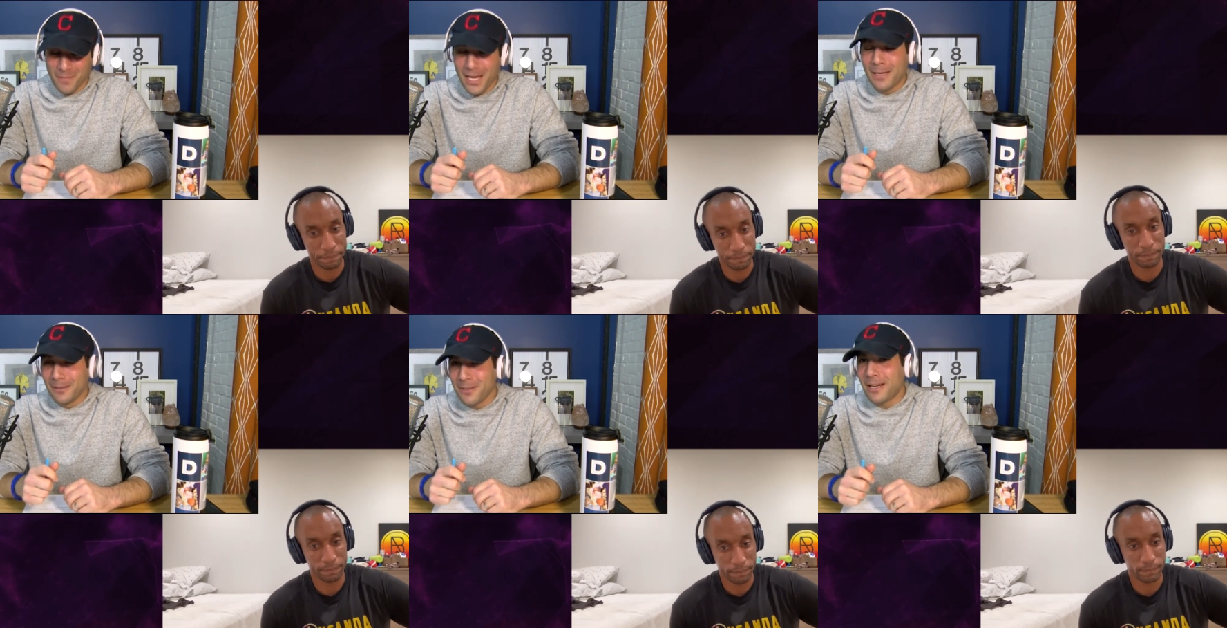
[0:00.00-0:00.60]

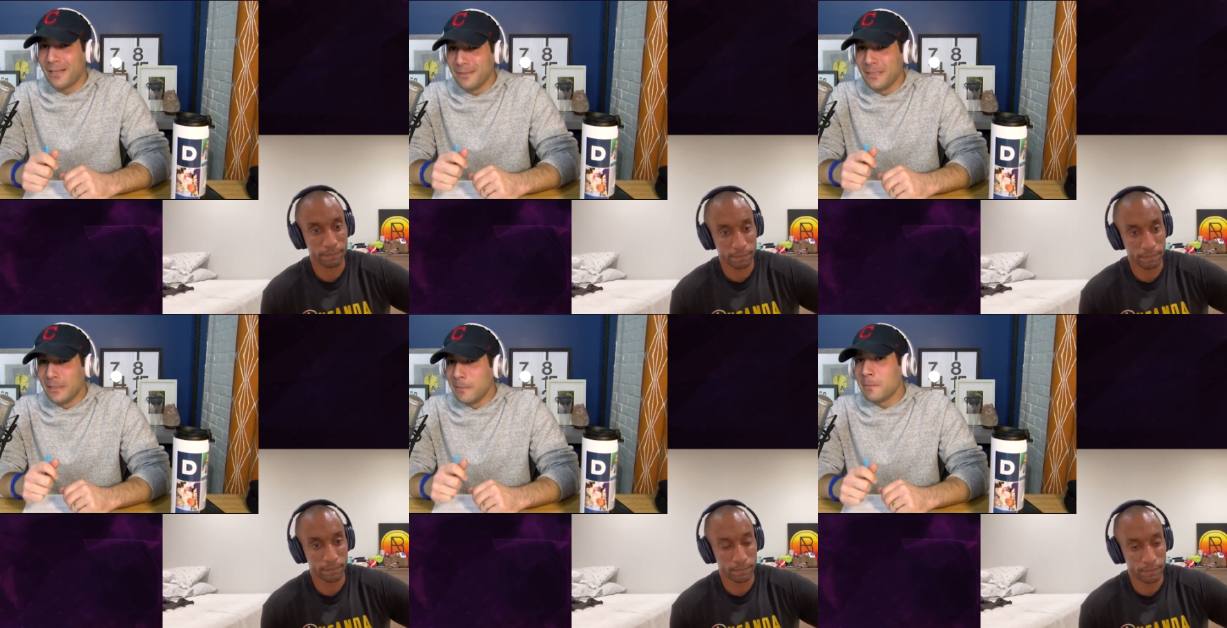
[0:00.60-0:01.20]
Speaker 1: Yeah, okay.
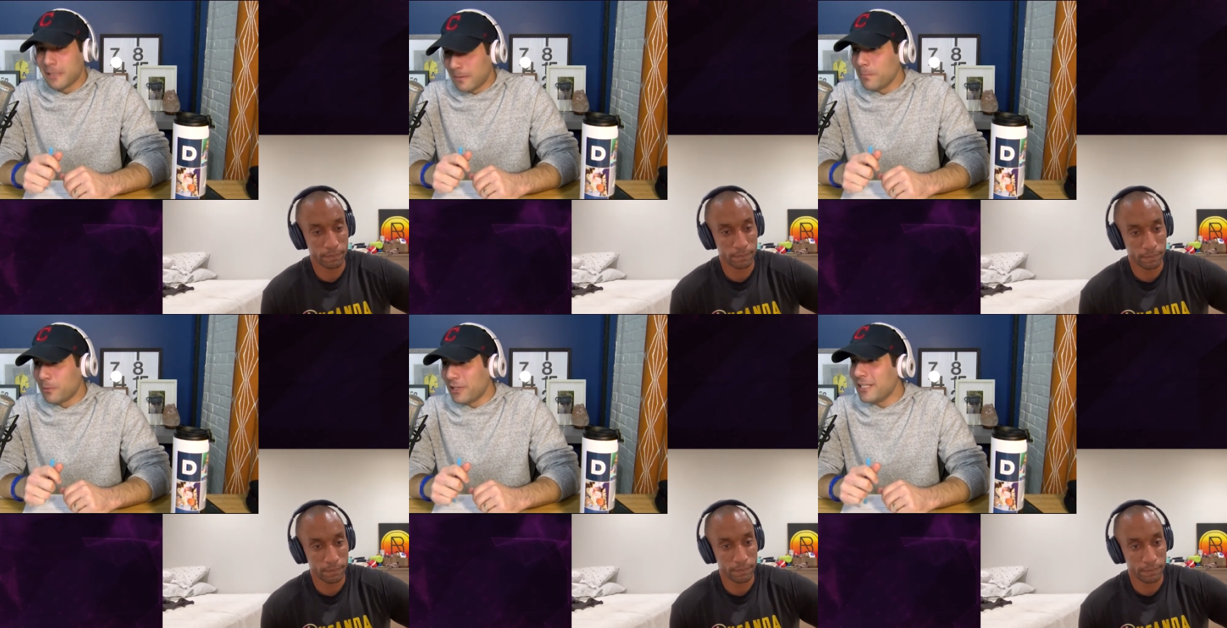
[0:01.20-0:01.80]

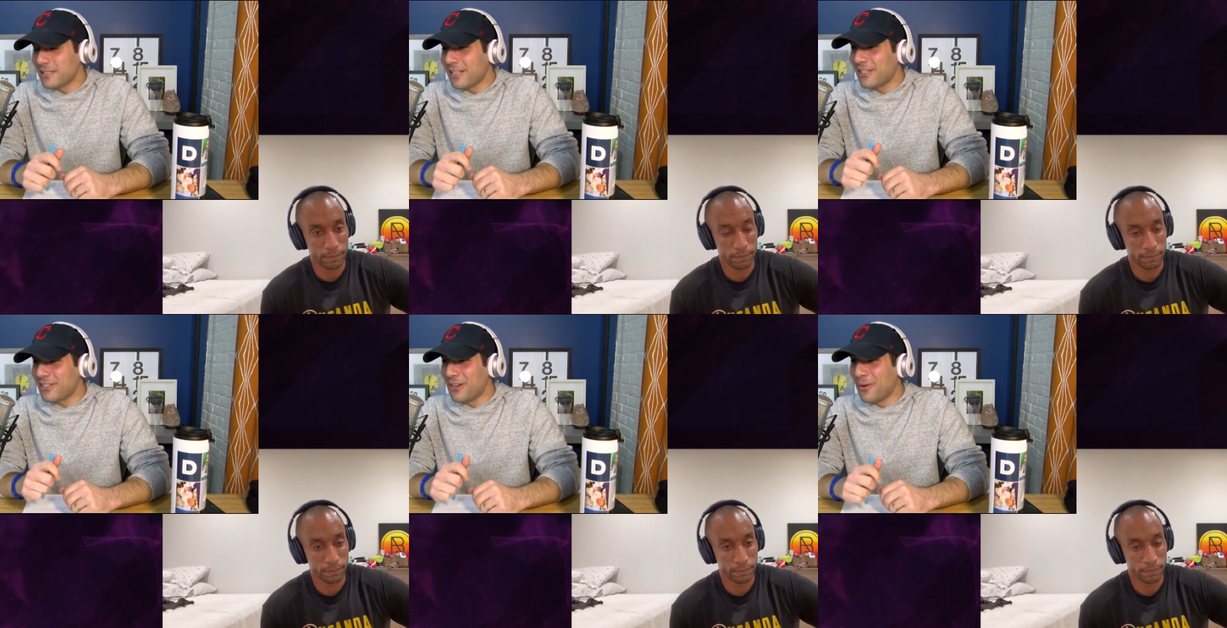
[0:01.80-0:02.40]
Please let
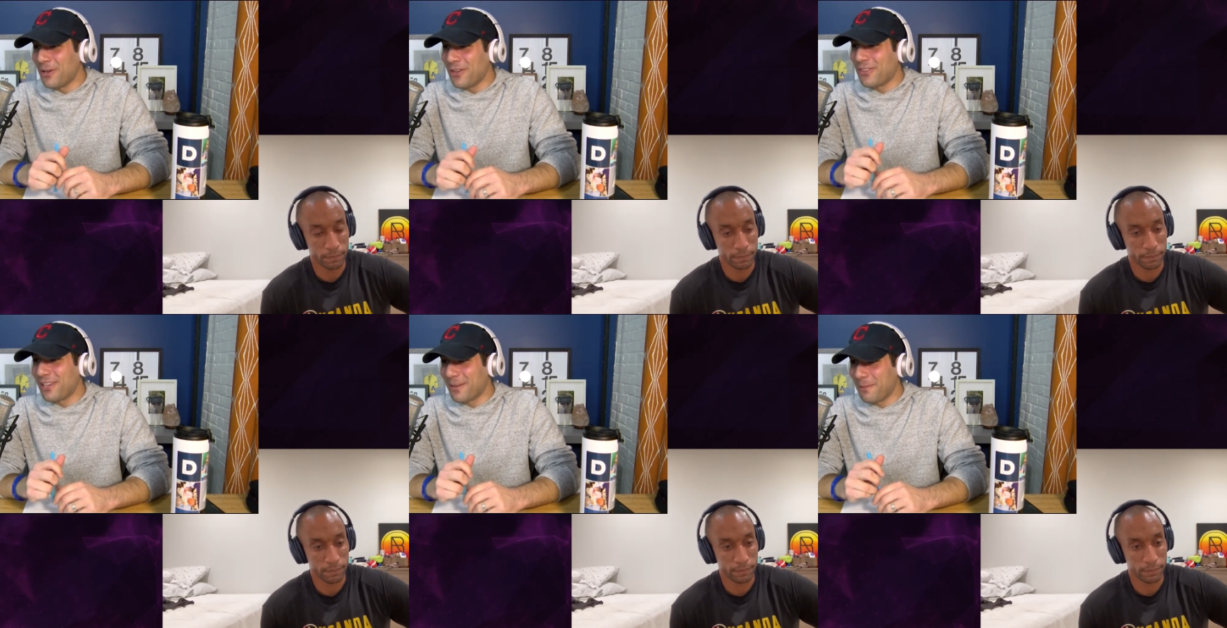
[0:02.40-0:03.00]
us know what you
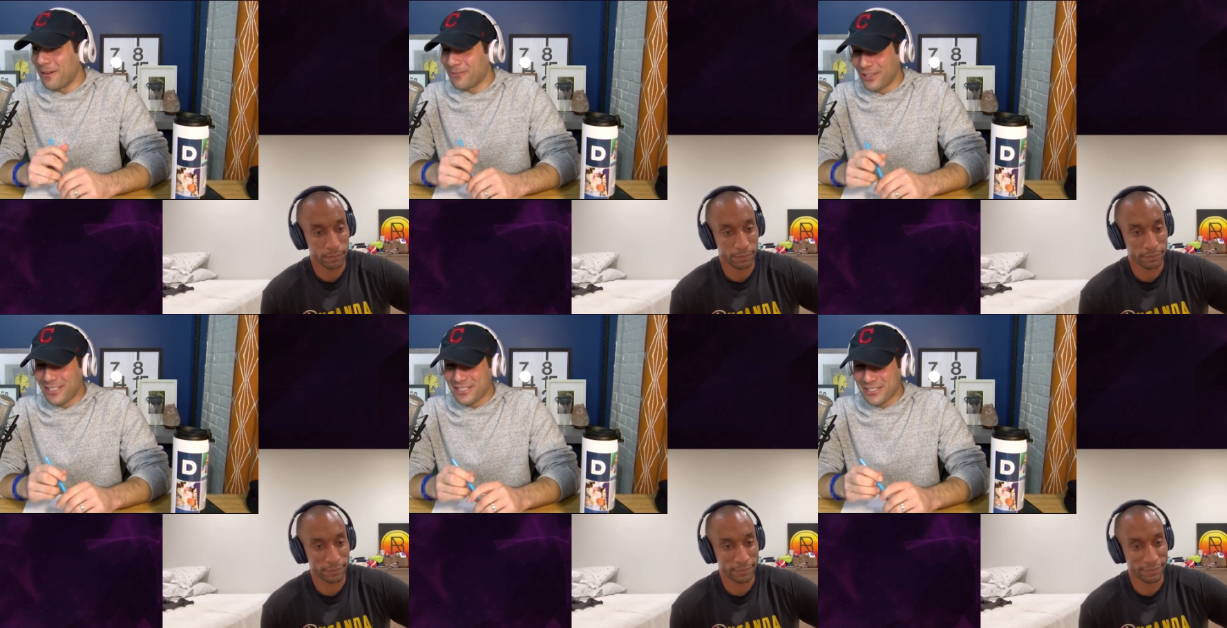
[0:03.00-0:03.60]
think about
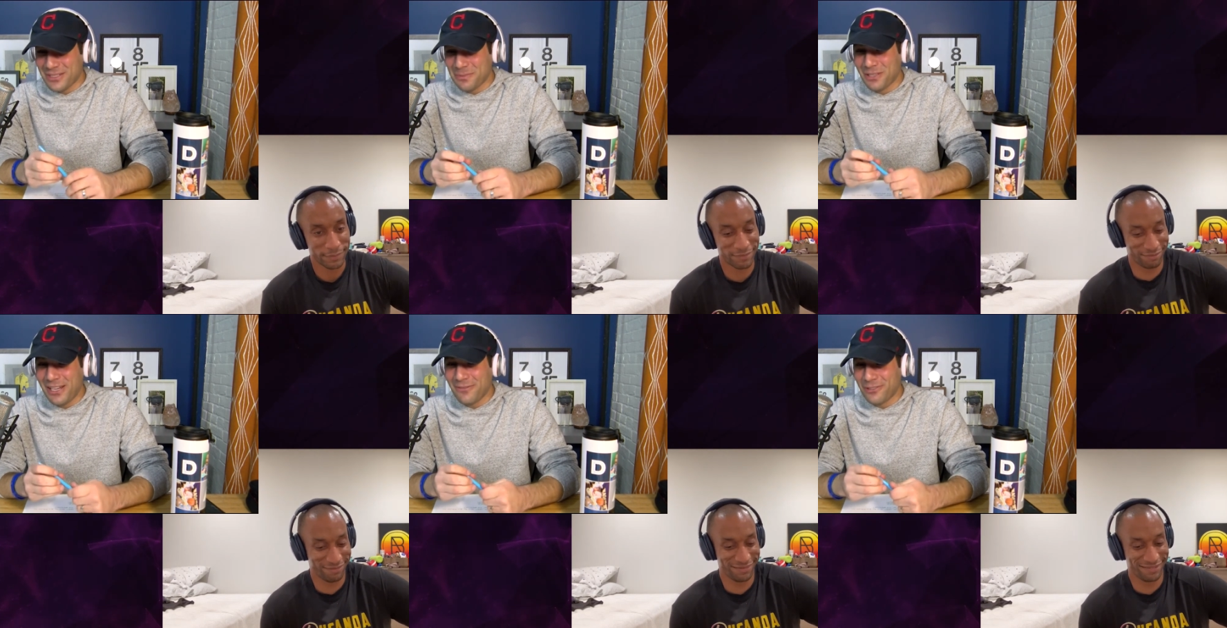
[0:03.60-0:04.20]
Francis's
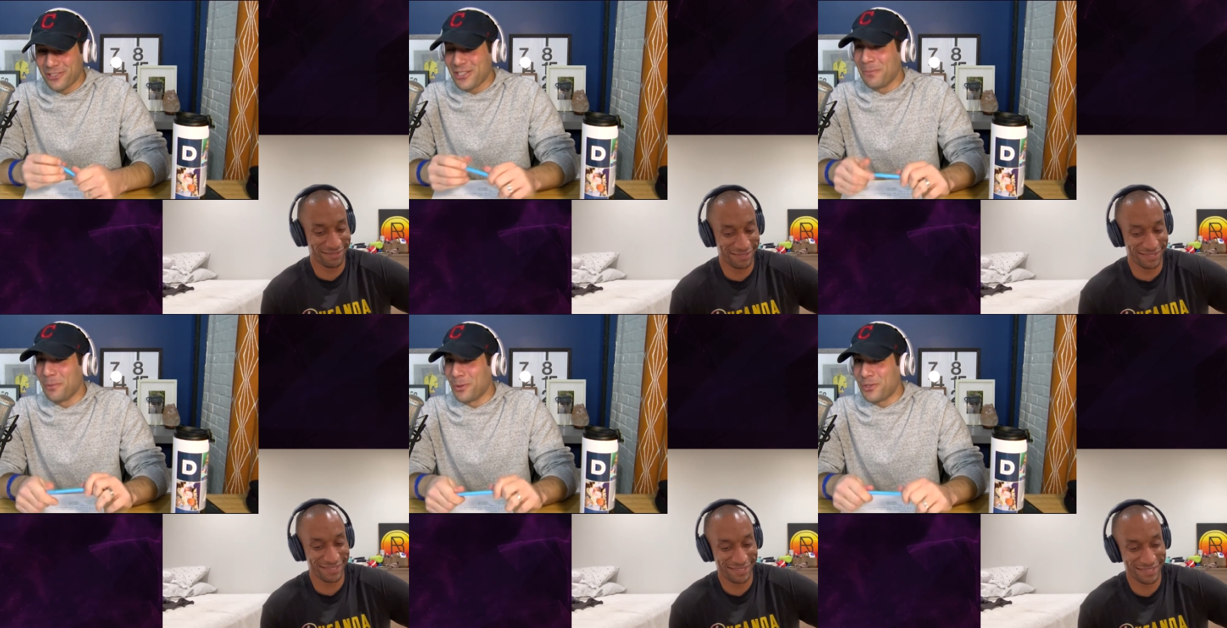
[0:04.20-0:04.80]
plan for his
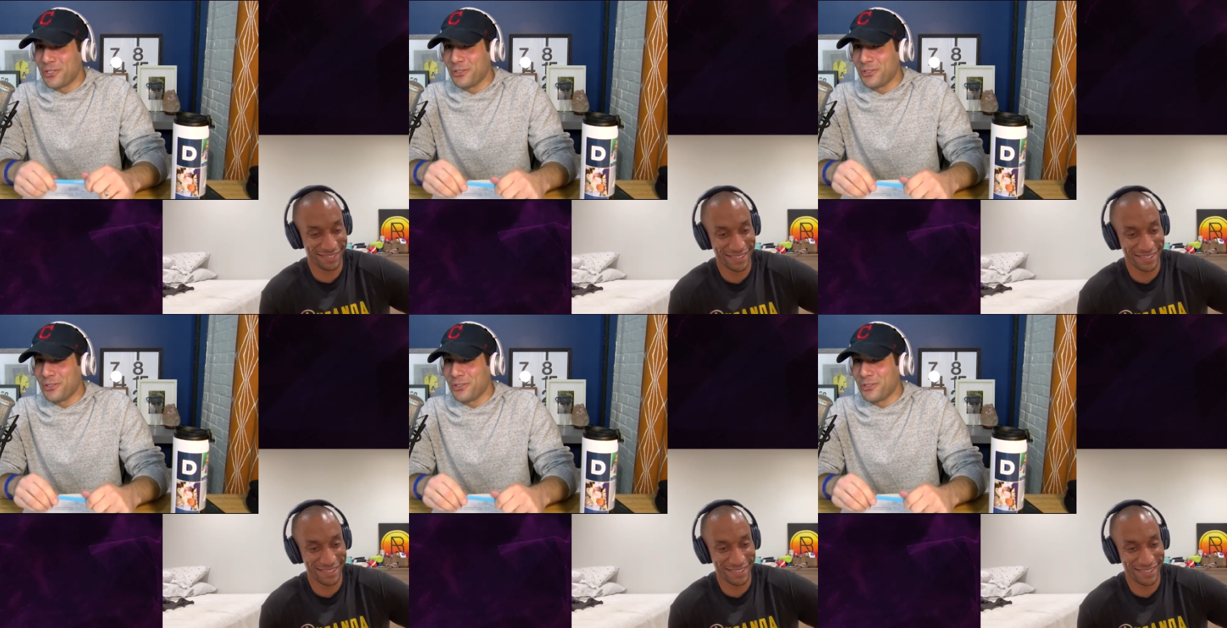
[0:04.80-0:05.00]
unborn